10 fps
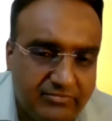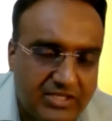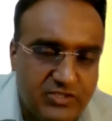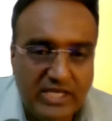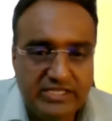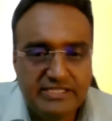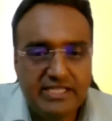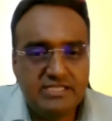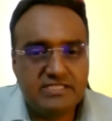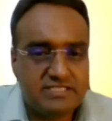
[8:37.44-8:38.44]
So I think
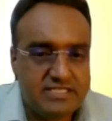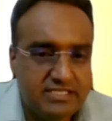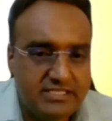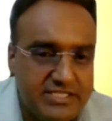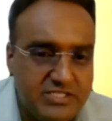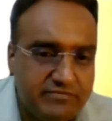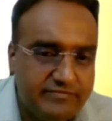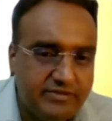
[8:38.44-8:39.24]
there is a sense of